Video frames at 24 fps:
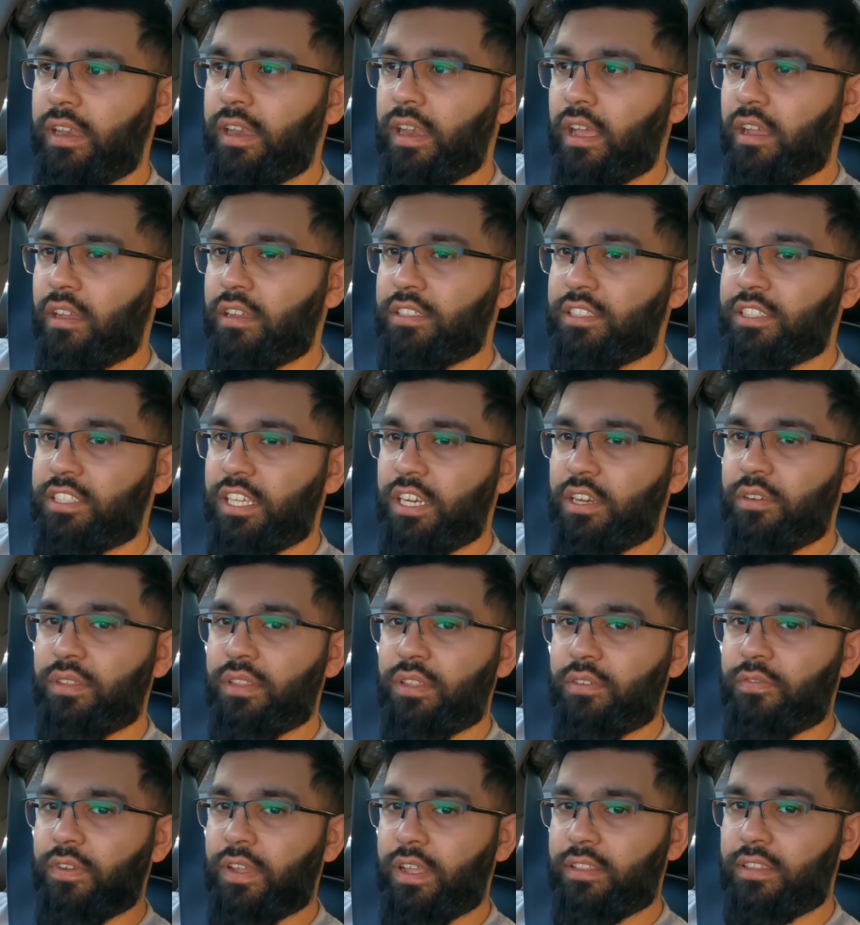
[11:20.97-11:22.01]
Now, considering
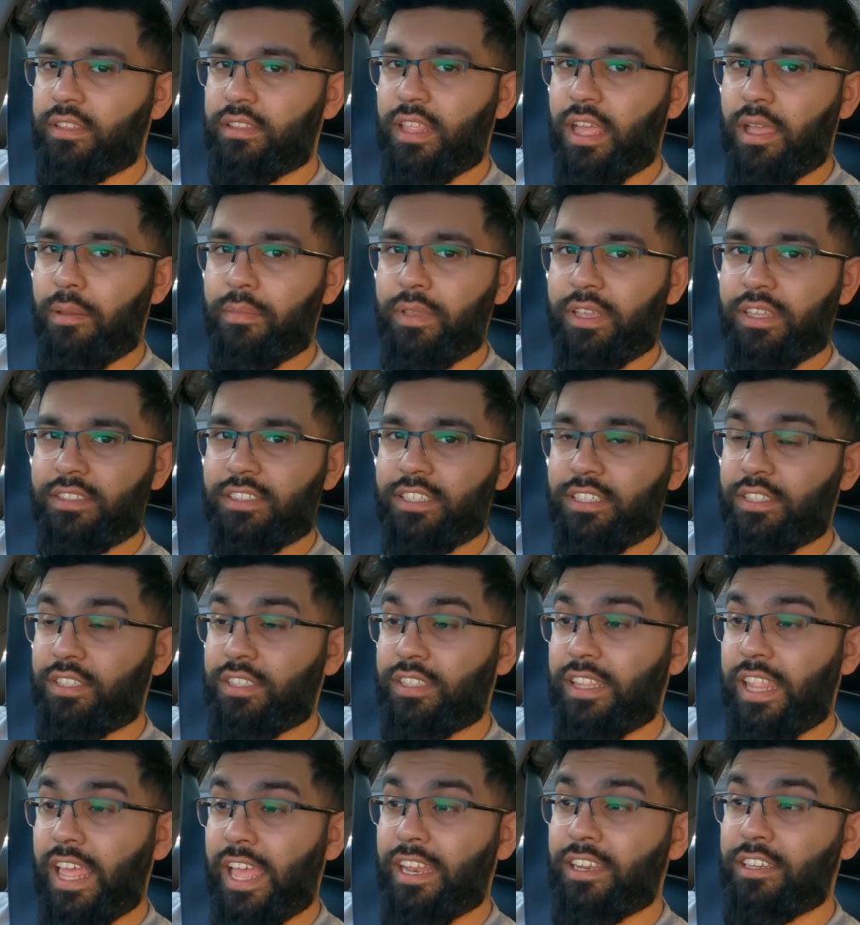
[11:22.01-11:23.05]
the fact that that means
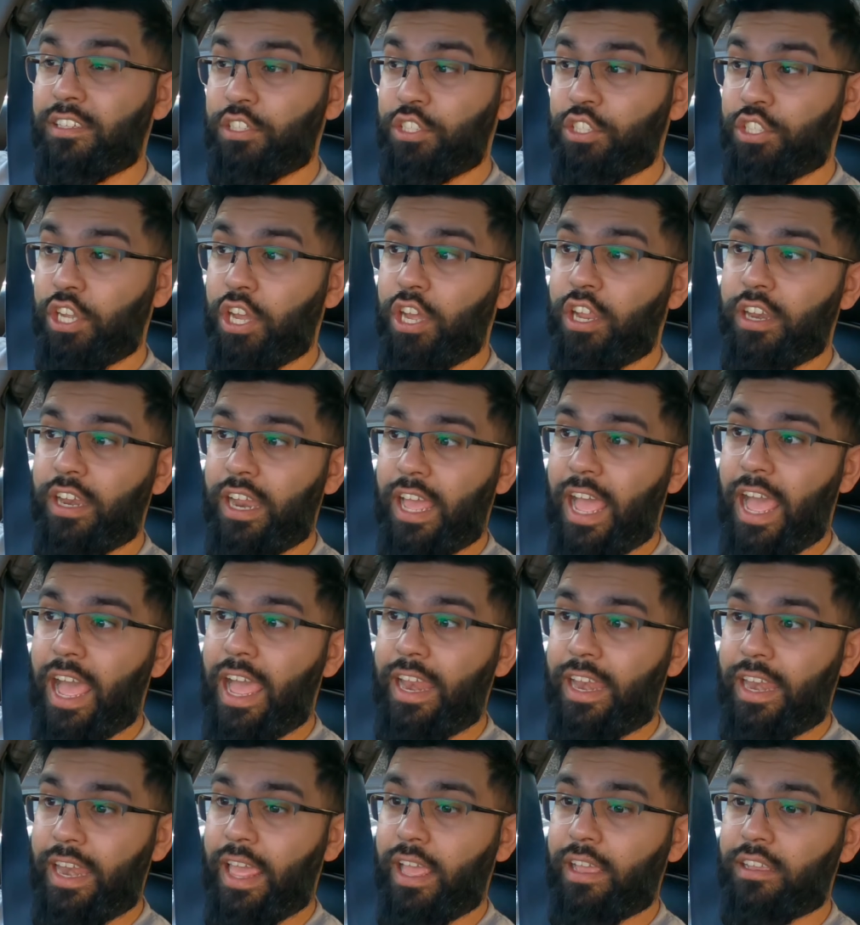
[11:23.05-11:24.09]
it's then done
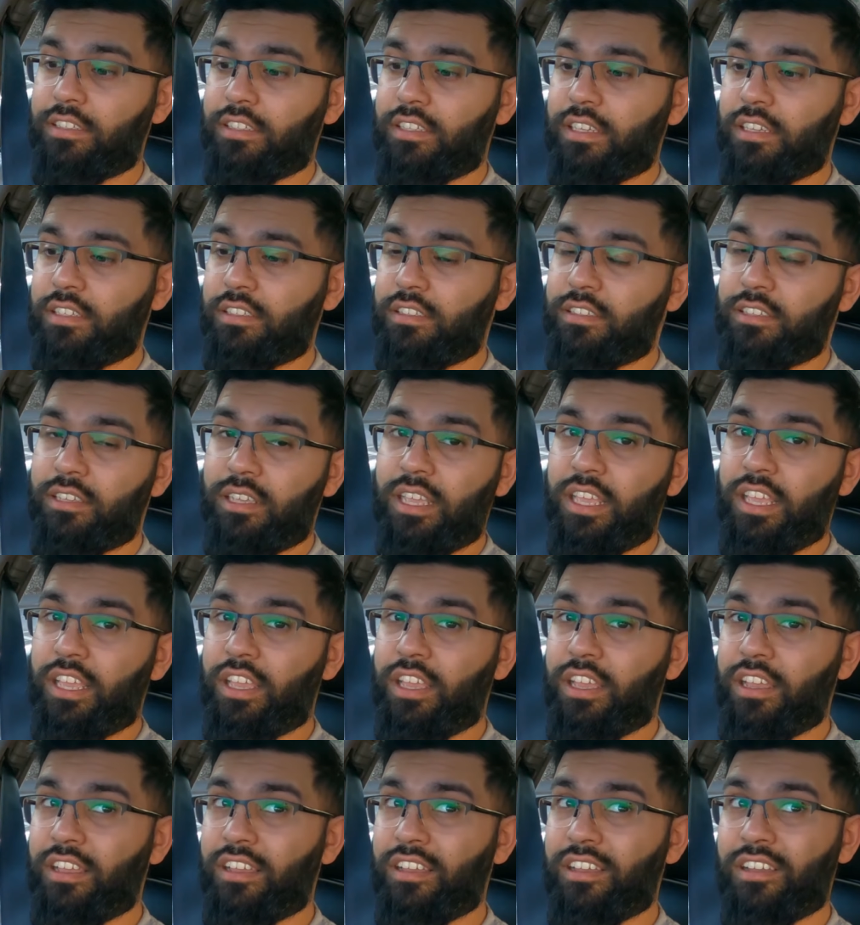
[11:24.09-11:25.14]
at Lexus,
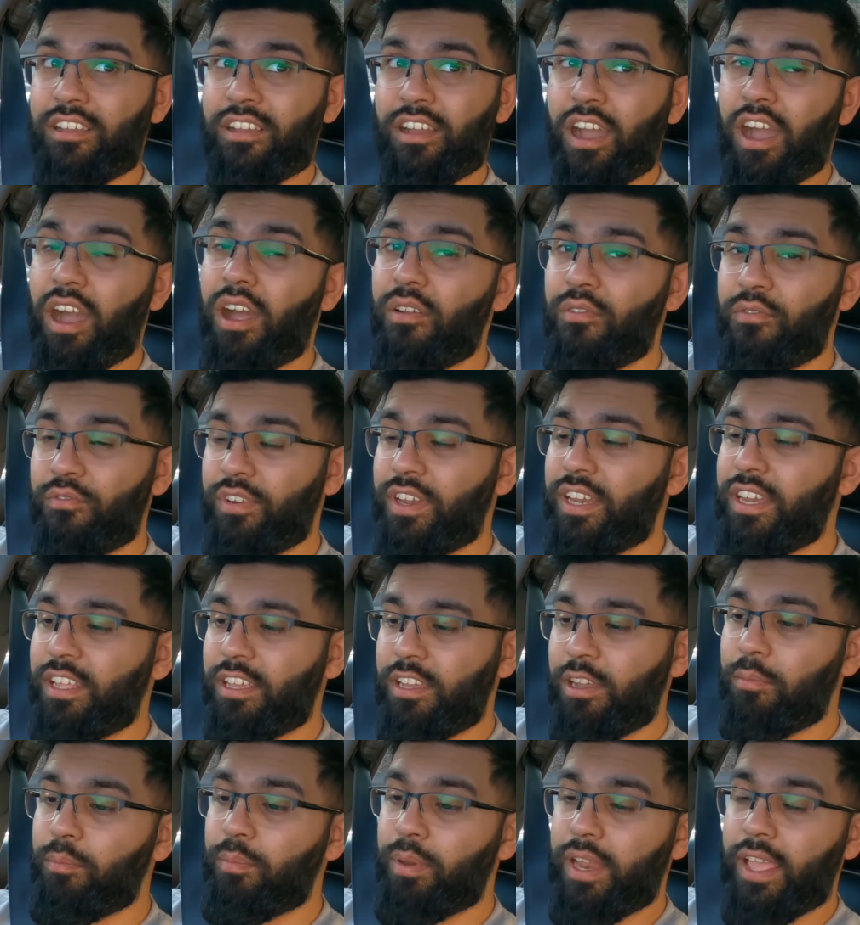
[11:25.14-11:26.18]
can't
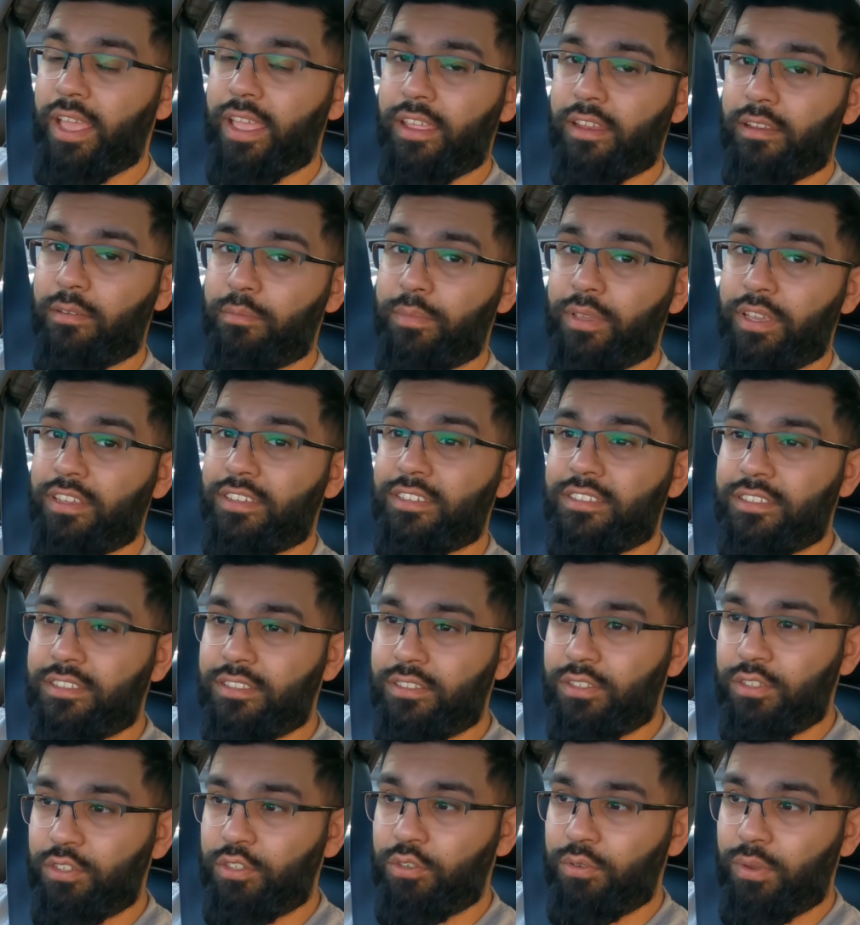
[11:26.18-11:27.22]
really complain,
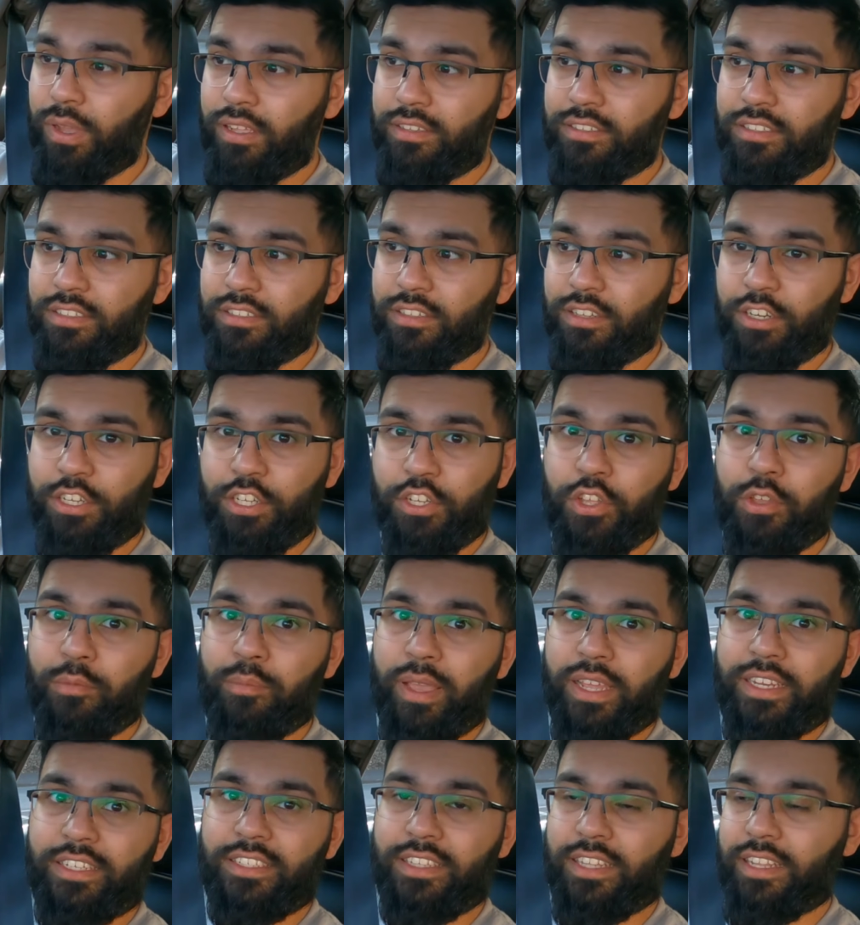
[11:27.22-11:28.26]
because who else is going to do it
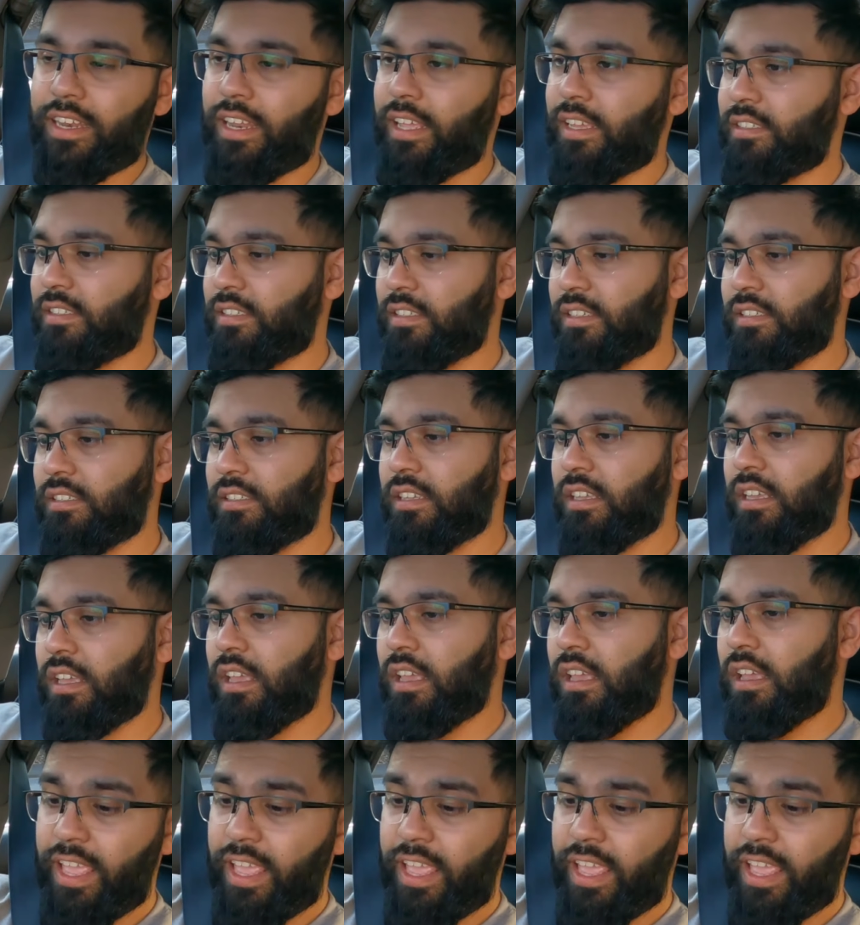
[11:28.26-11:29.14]
better than Lexus?